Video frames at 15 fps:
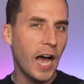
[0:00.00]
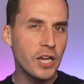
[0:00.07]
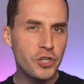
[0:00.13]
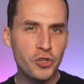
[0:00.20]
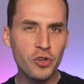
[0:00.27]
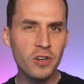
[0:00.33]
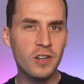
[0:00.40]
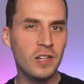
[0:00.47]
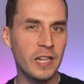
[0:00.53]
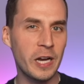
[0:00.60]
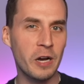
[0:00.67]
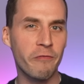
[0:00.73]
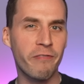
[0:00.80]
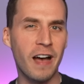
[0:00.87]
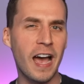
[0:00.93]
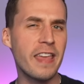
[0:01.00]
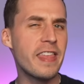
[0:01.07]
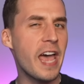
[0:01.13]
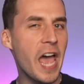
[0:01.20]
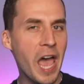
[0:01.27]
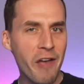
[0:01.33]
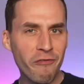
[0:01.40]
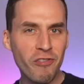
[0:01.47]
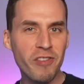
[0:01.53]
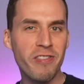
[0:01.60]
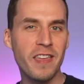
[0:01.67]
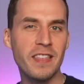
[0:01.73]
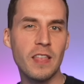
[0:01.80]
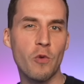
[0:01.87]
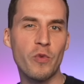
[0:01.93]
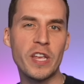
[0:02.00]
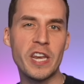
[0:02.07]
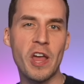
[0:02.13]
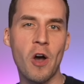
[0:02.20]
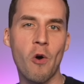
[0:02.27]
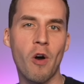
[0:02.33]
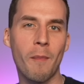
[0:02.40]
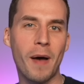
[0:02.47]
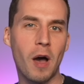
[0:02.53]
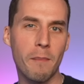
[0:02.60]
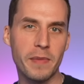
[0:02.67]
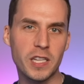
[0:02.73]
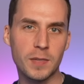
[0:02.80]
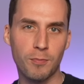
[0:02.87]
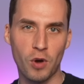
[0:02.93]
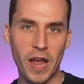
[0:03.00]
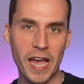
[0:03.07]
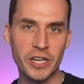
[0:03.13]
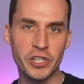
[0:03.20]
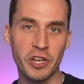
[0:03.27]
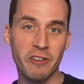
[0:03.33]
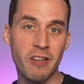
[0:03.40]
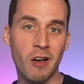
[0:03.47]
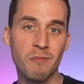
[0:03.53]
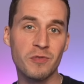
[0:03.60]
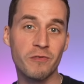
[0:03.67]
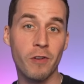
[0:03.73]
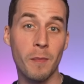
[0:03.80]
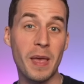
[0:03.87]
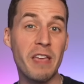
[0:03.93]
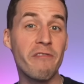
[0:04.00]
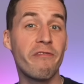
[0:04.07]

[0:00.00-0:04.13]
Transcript: I should clarify that everything that we know about Miss Pratchett comes from a